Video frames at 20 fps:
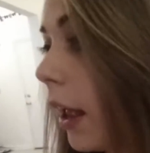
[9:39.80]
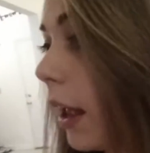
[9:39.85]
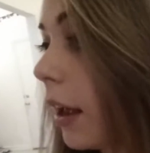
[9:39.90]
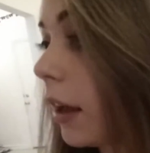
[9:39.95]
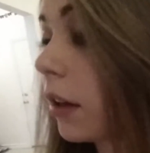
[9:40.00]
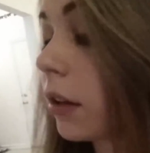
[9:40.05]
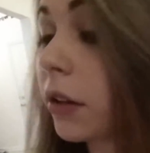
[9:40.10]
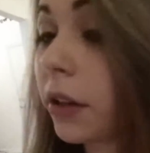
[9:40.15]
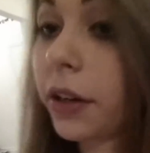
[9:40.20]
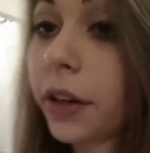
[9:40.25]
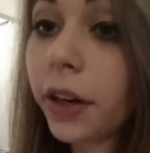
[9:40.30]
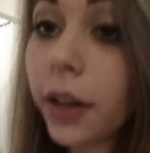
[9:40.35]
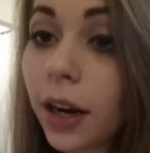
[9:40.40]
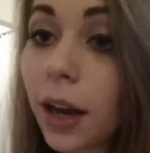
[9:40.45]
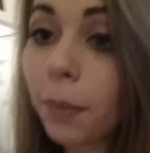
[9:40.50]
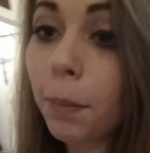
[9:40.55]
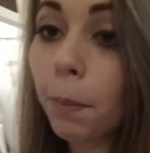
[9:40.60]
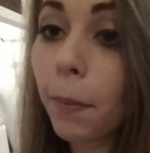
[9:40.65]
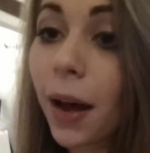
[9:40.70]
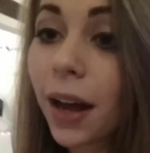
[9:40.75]
and
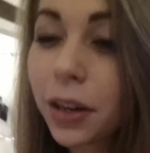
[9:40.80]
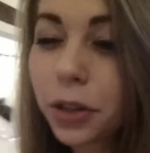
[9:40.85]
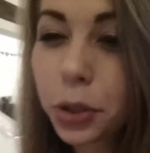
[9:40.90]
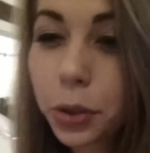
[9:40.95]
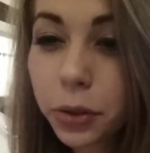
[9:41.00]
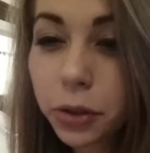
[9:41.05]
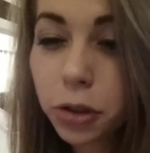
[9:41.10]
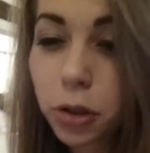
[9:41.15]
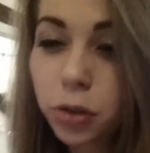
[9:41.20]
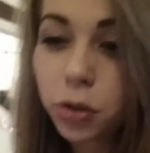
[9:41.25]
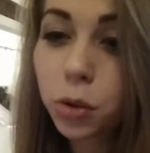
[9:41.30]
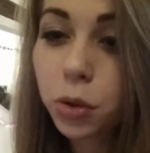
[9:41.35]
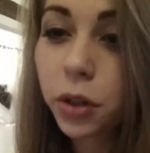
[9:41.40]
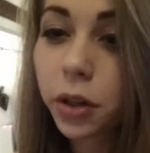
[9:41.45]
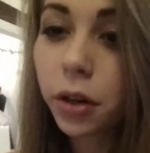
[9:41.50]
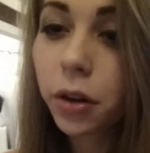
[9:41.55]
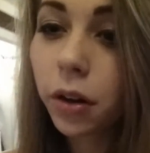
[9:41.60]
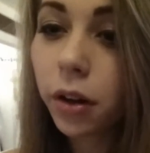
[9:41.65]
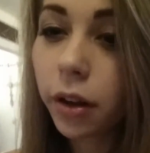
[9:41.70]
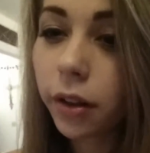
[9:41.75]
glitter. I might do a
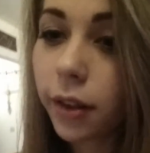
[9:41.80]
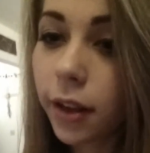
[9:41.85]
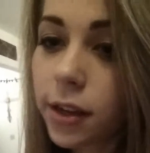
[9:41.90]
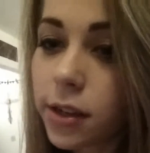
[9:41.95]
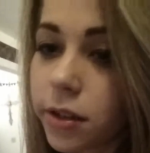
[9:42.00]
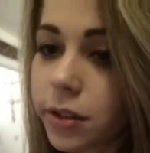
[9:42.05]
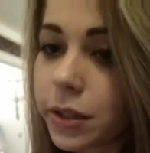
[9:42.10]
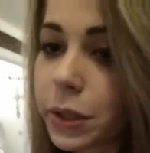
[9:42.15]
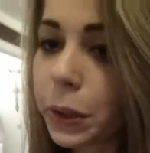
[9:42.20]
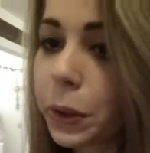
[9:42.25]
tutorial on that